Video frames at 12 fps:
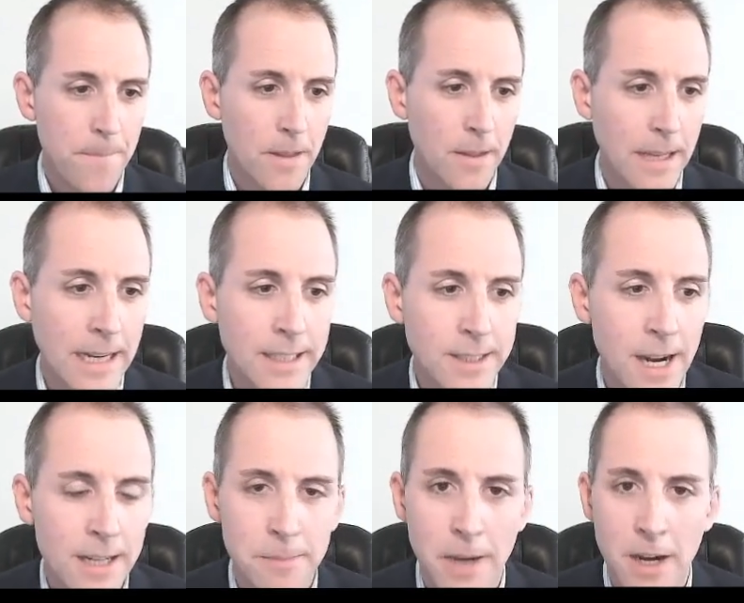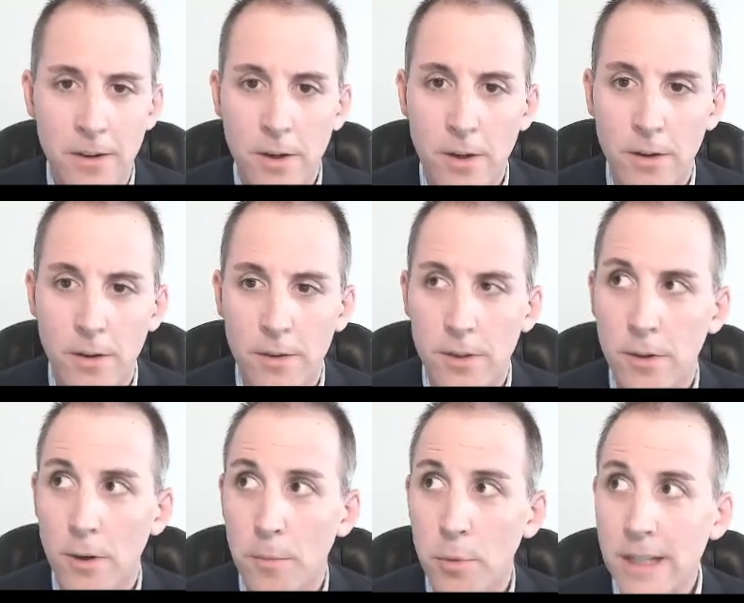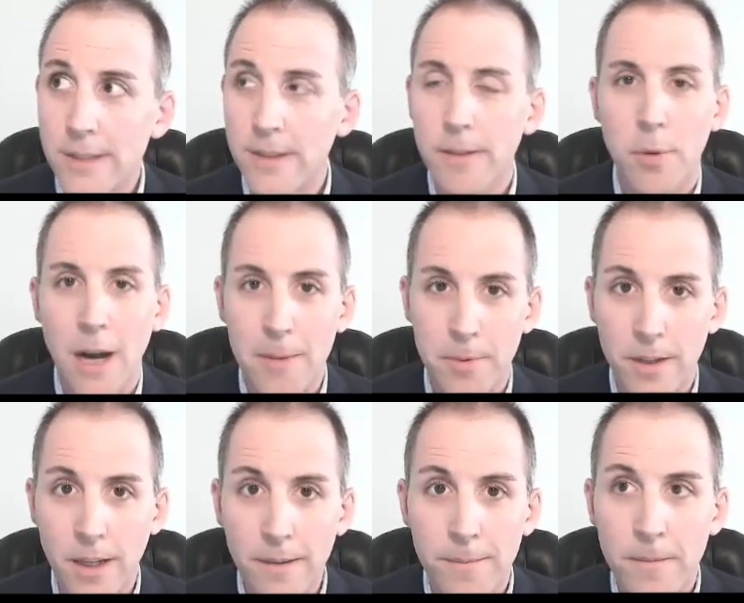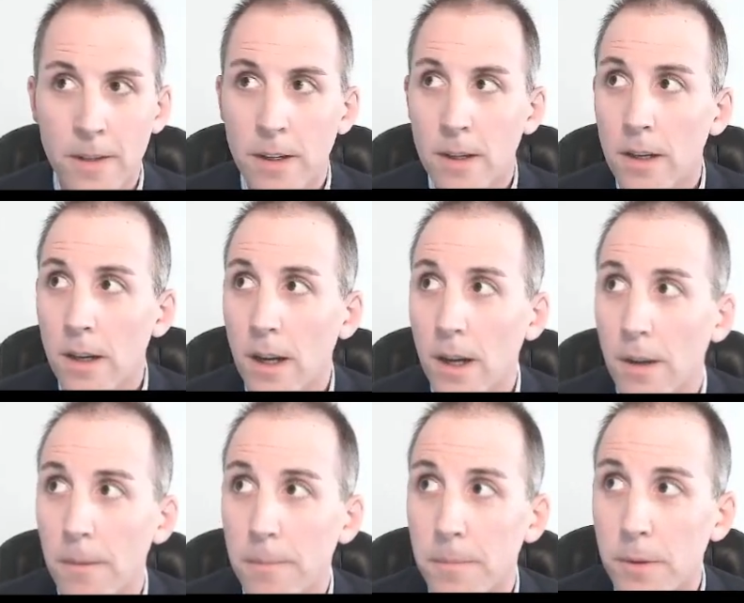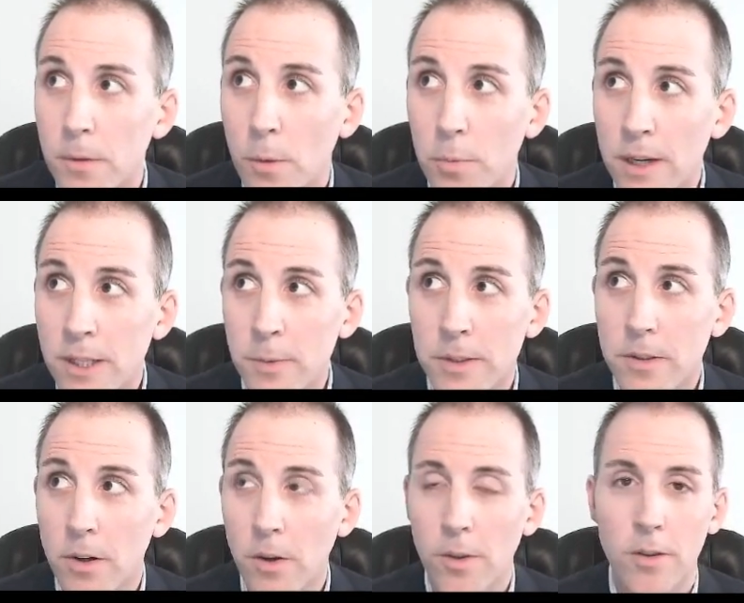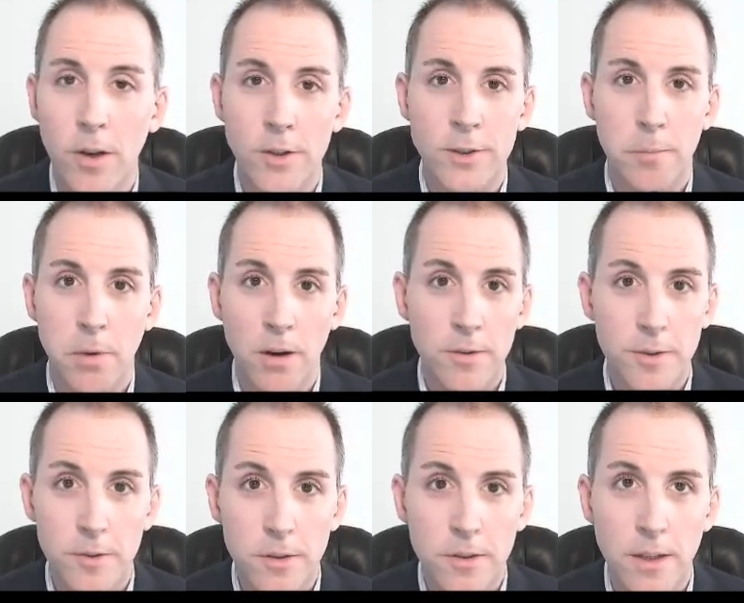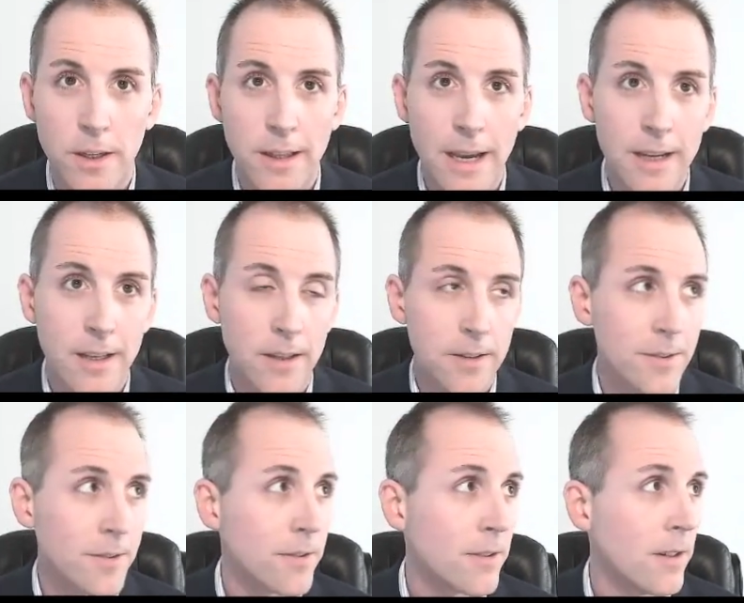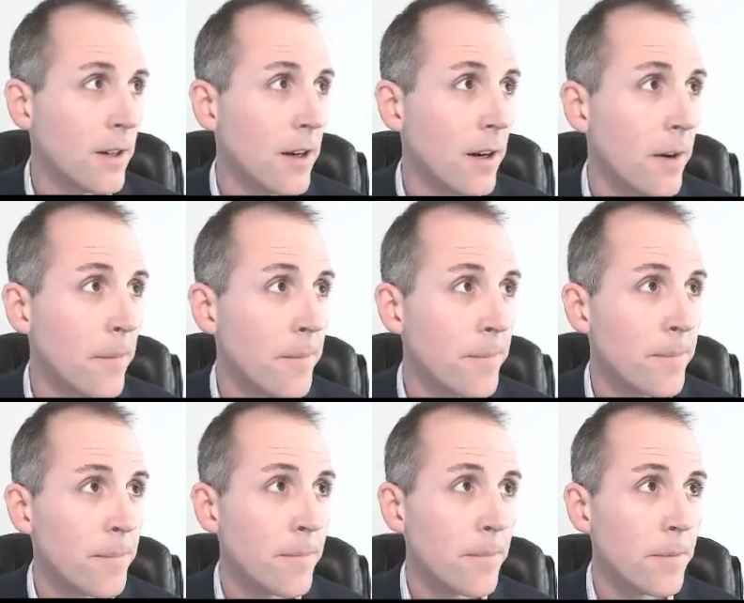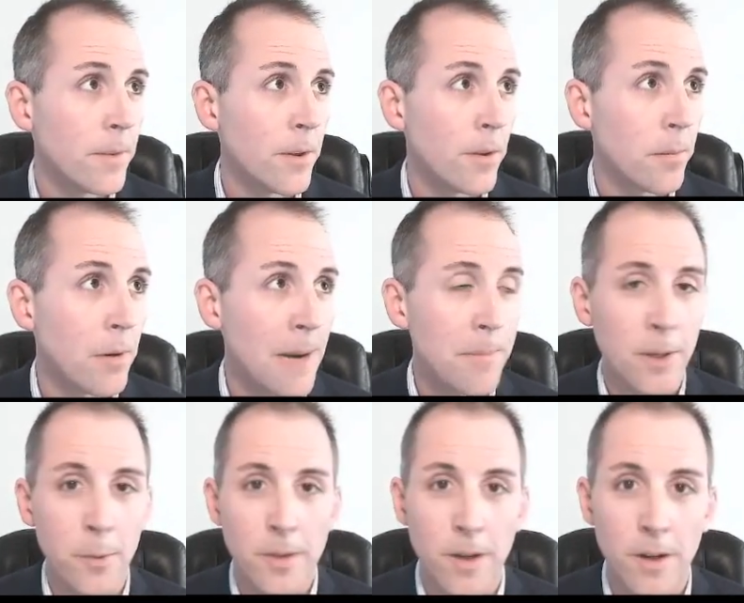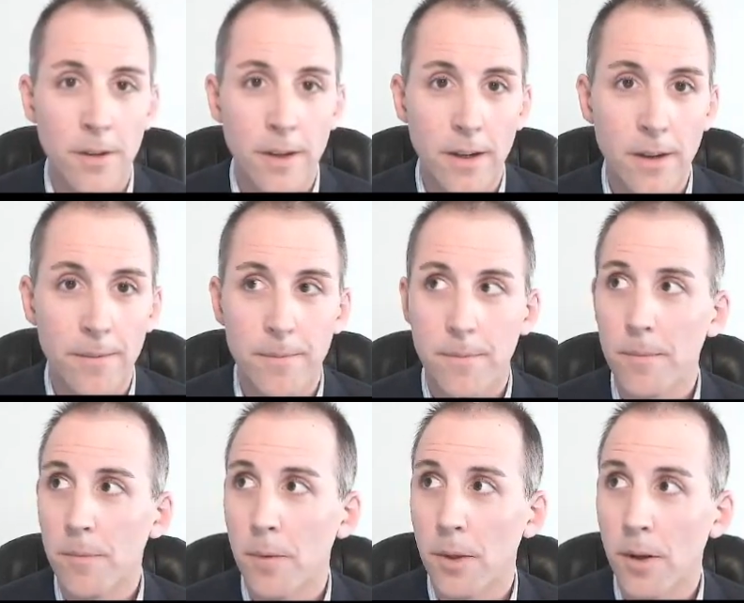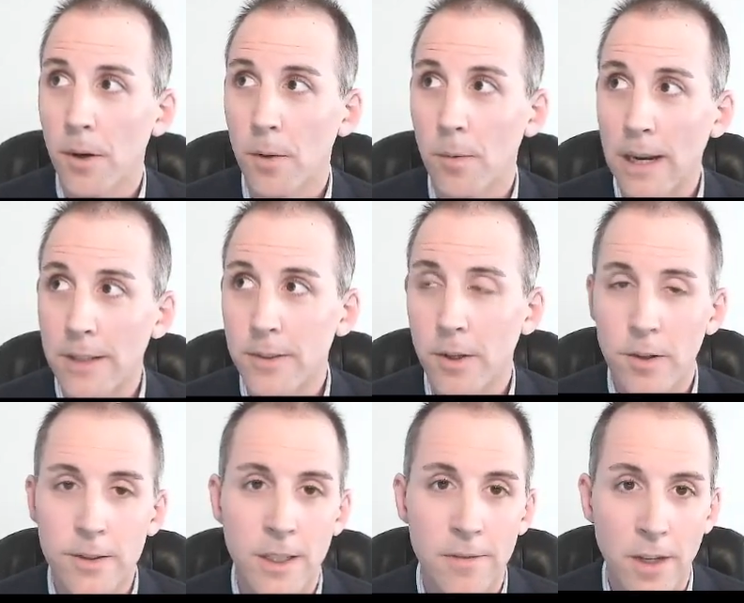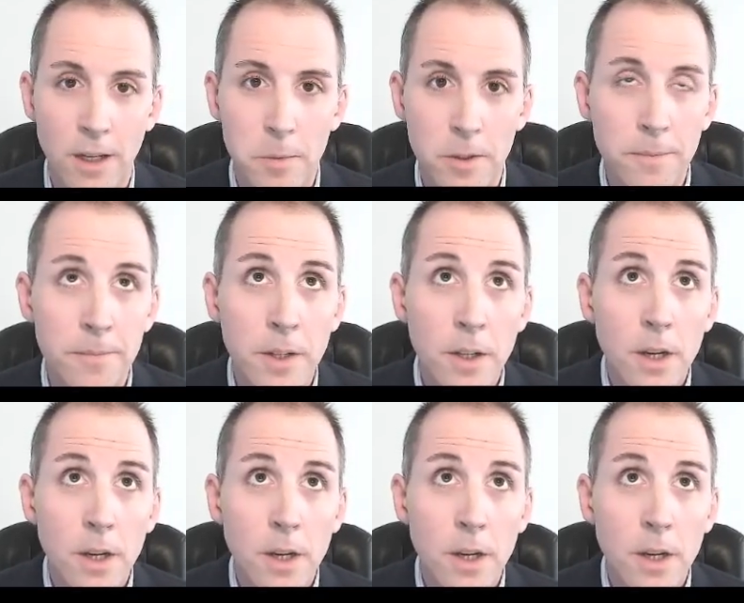Like I talked about, you're appraising the property. You appraise what's called the larger parcel, and that is the property with all the rights currently available.